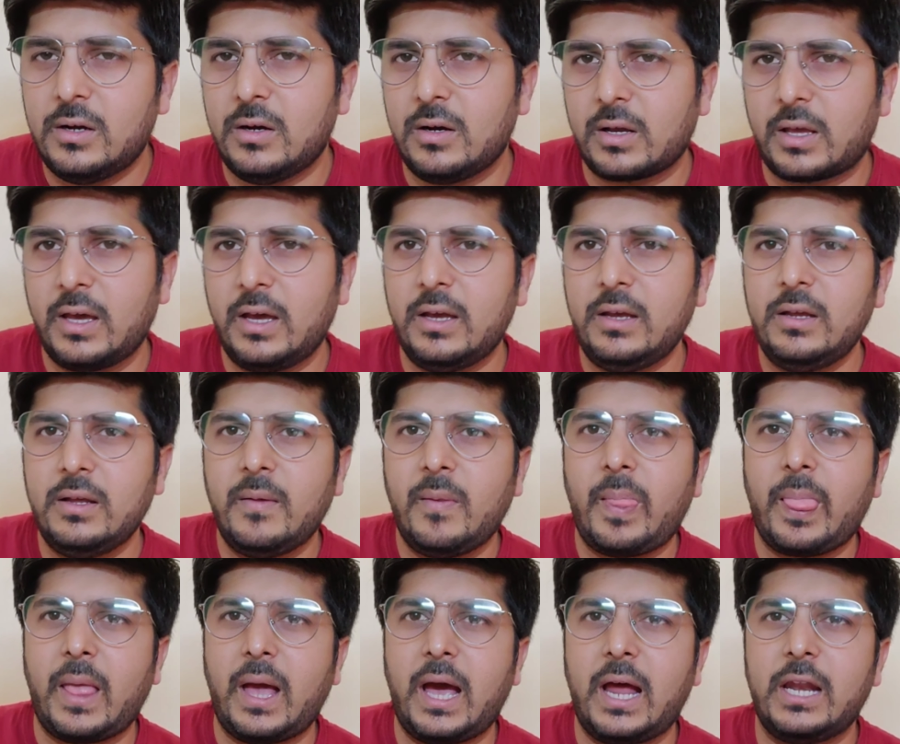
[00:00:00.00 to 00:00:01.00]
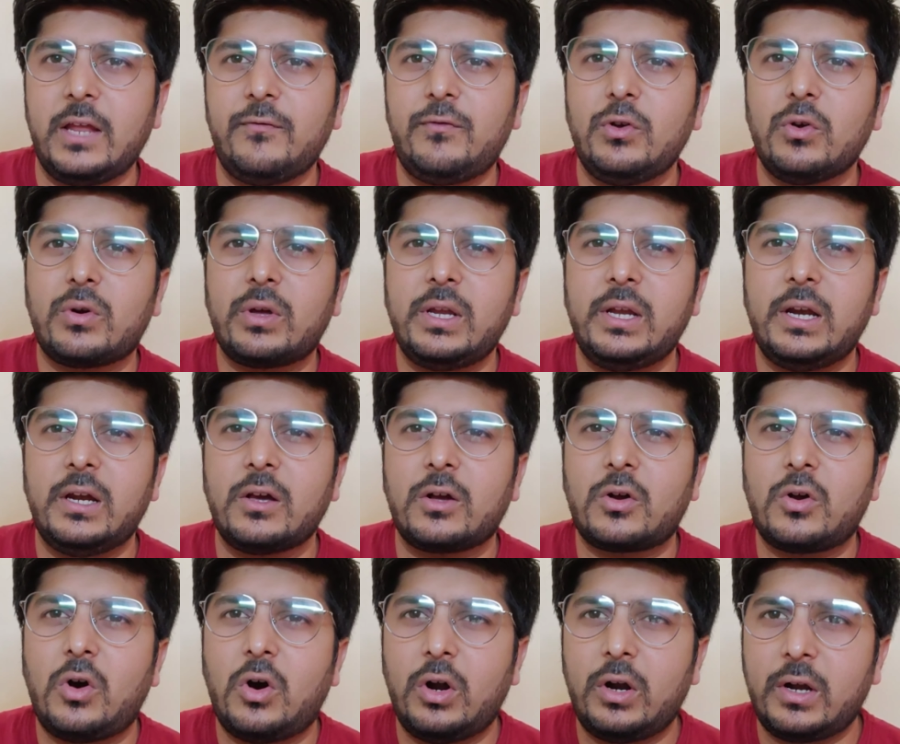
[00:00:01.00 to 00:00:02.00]
Okay. And if you create a
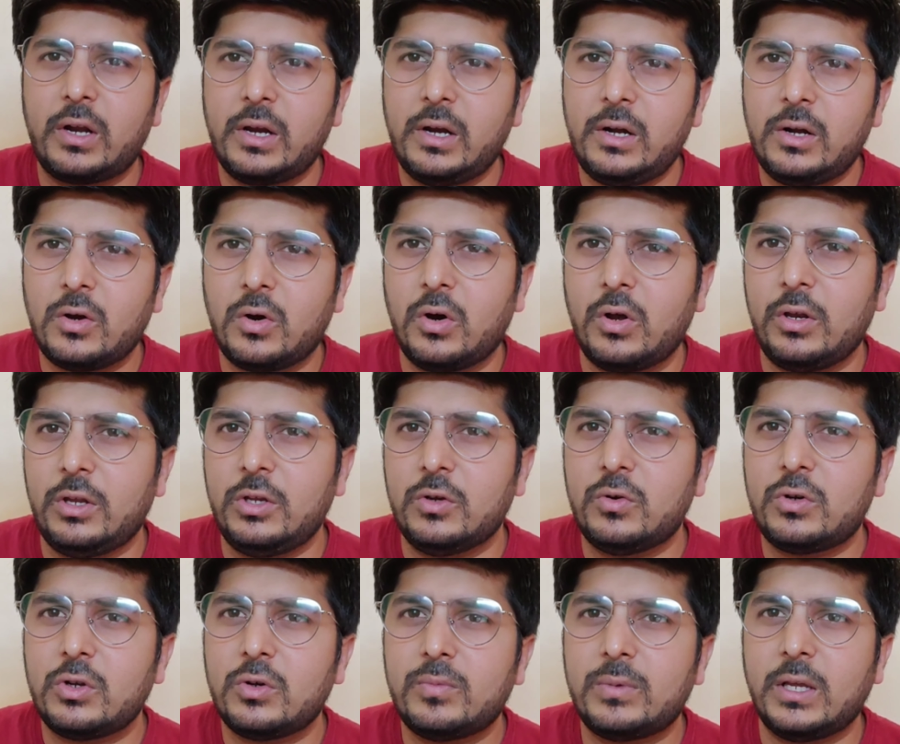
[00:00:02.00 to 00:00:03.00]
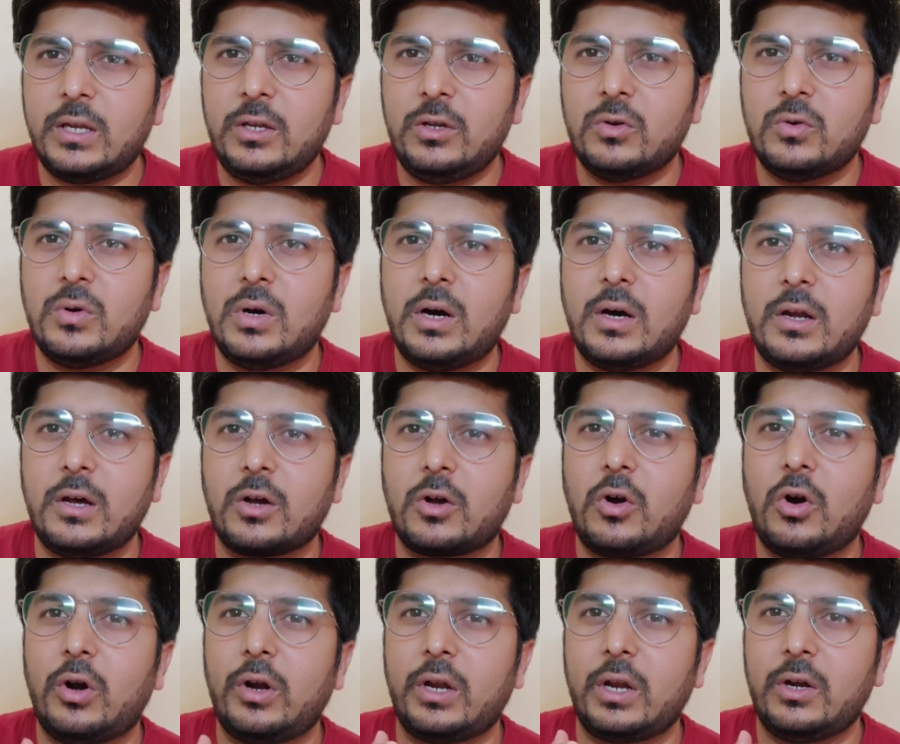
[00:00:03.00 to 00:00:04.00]
content on YouTube, then you are a
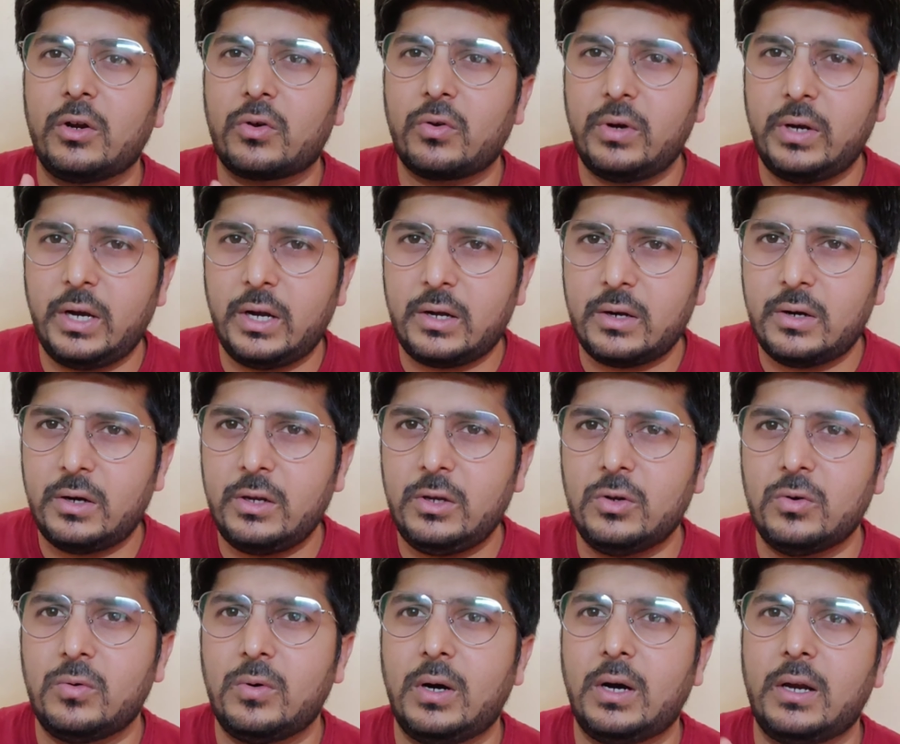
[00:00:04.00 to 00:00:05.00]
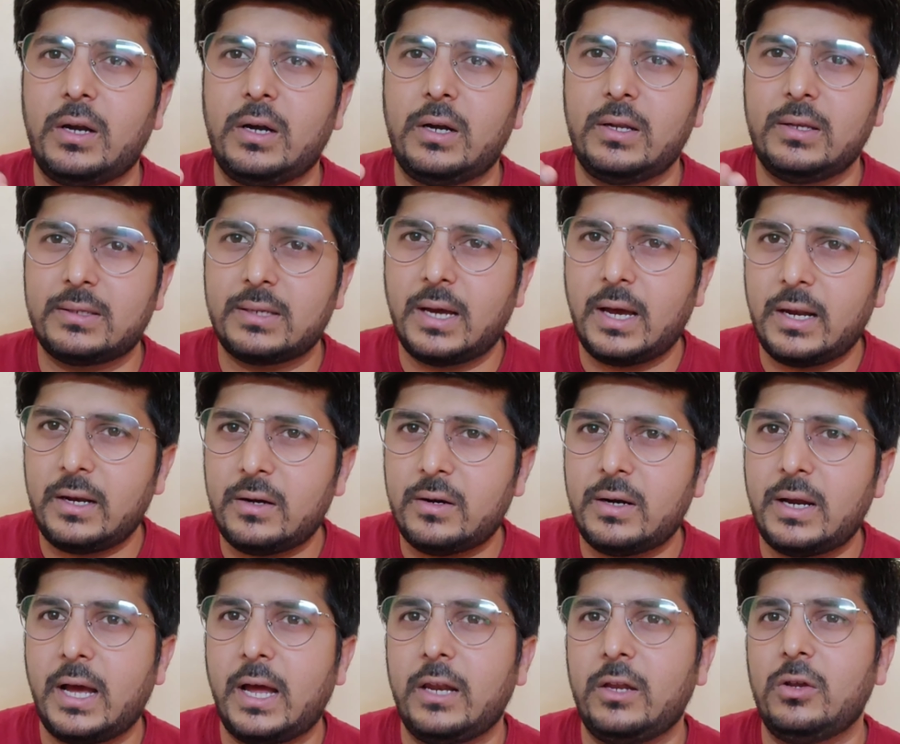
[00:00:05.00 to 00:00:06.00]
content creator, you are a
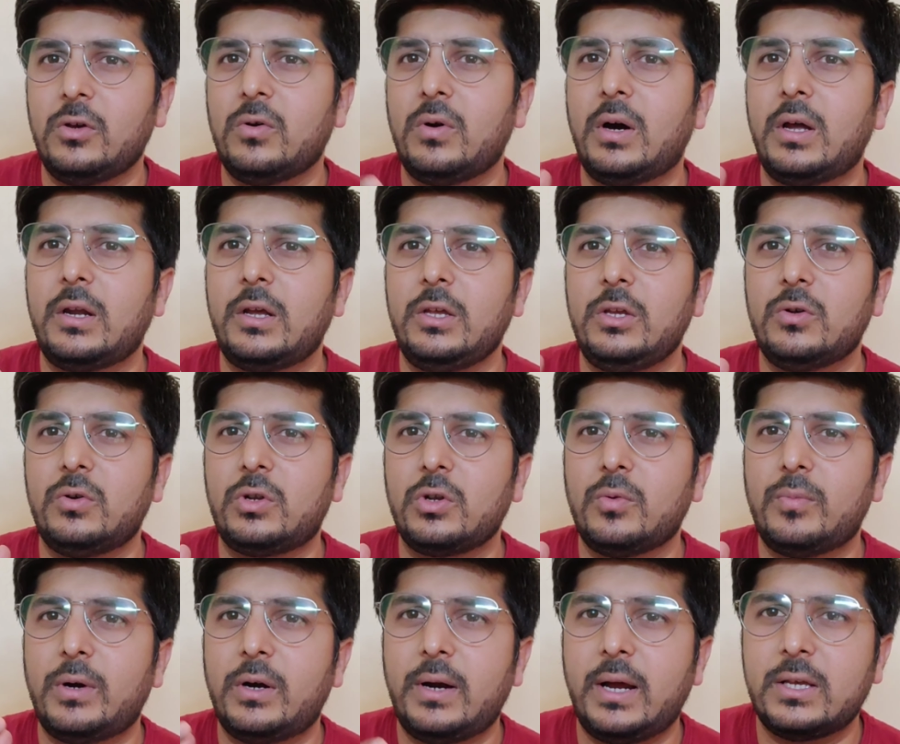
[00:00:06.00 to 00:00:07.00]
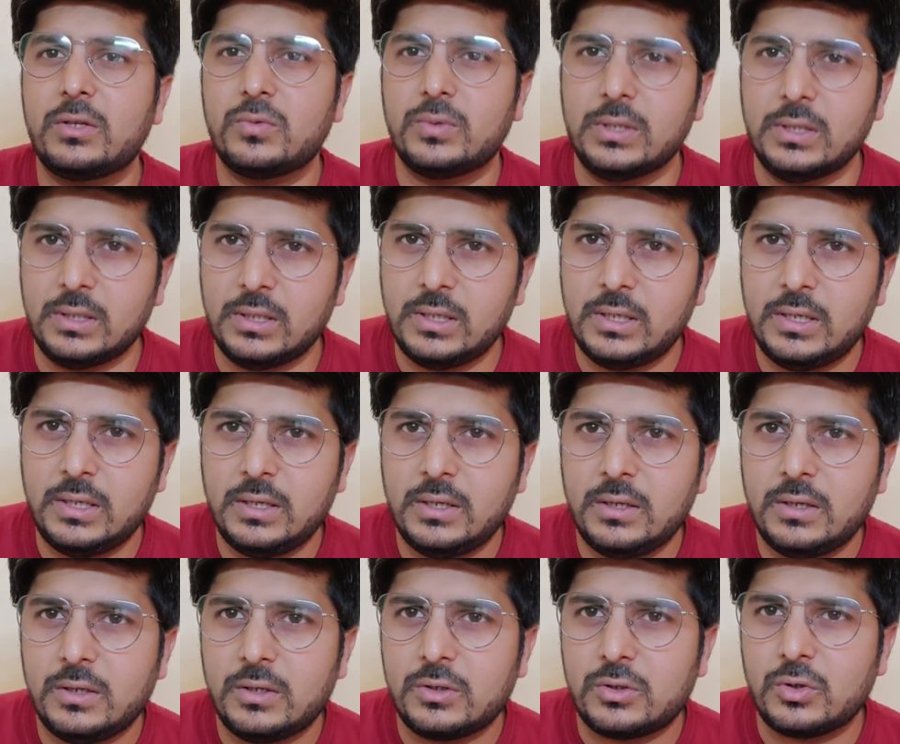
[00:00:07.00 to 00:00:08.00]
designer, and you are a YouTuber as well.
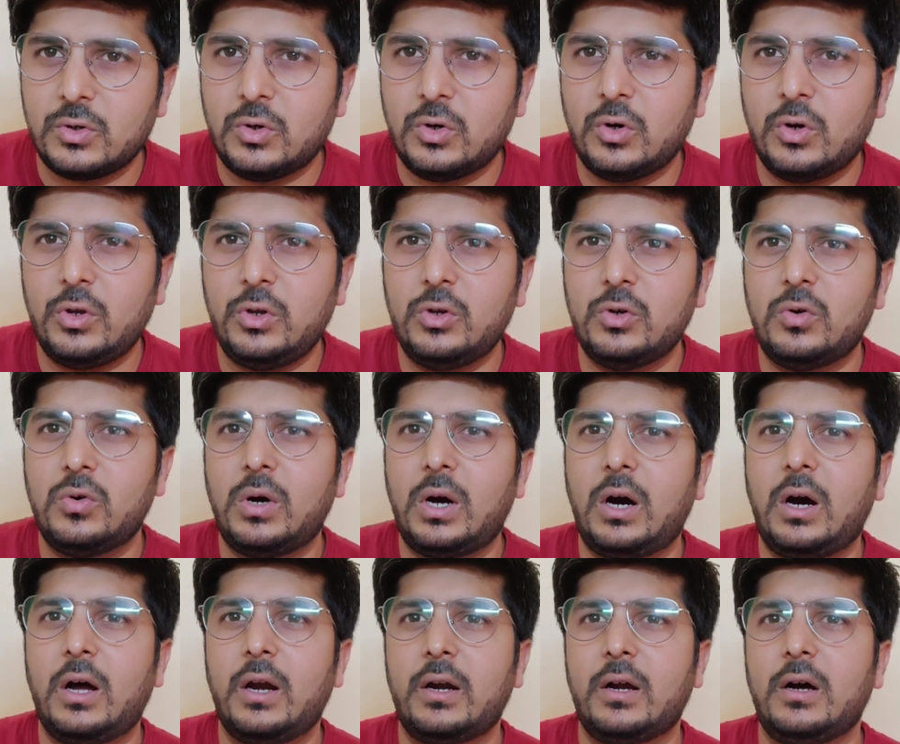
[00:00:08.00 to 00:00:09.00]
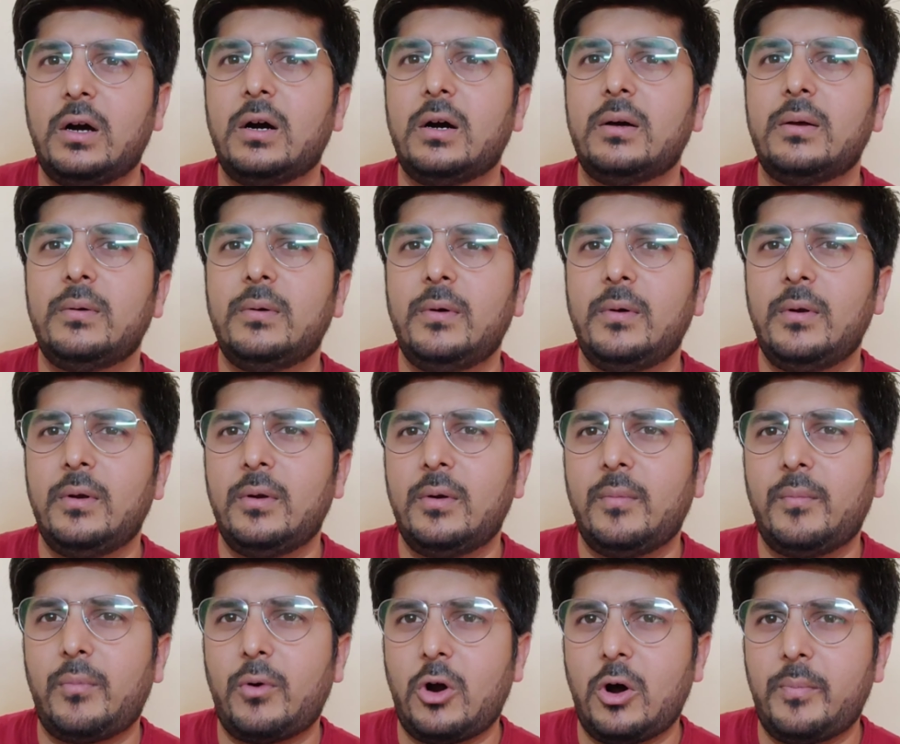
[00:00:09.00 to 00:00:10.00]
So you are a
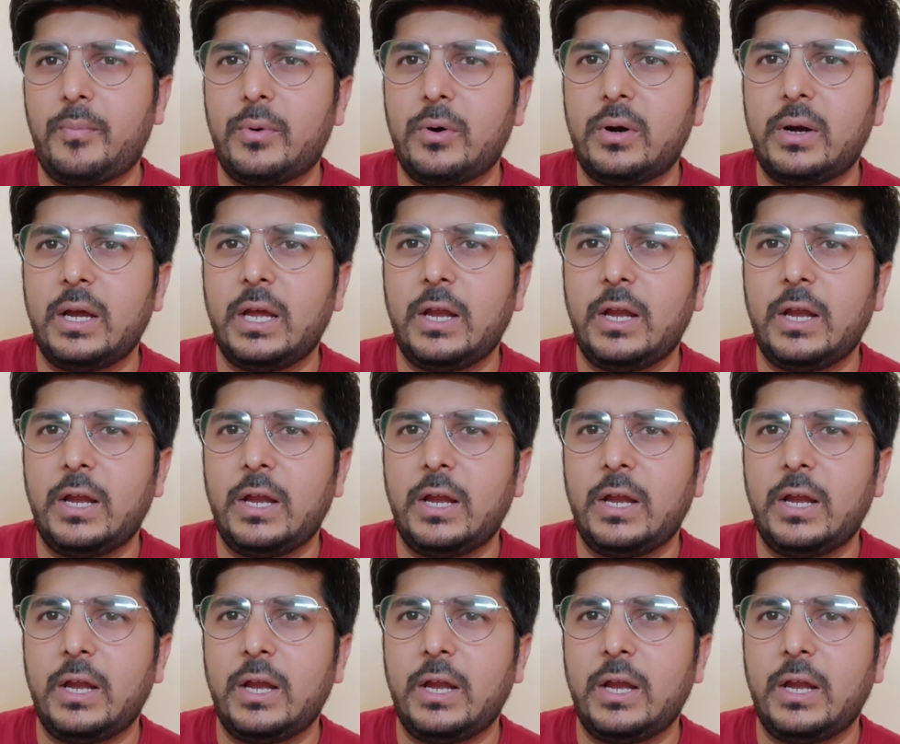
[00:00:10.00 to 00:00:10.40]
proper